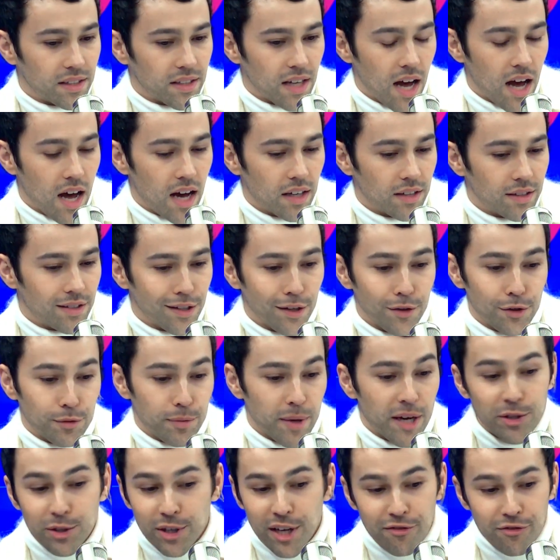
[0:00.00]
uh, so
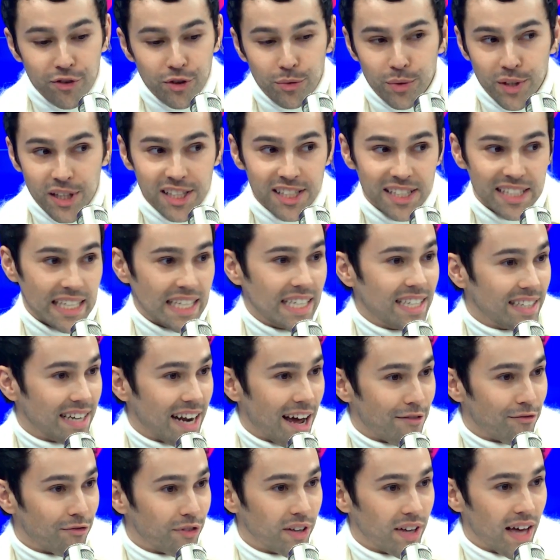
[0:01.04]
special. I feel really seen.
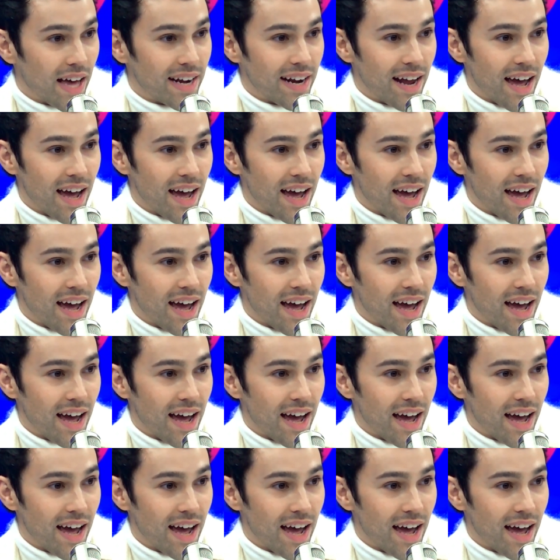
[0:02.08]
I feel, yeah.